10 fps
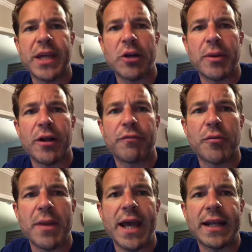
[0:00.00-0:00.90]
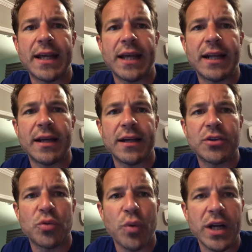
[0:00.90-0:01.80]
kettlebell for men and
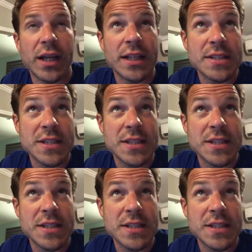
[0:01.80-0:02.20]
a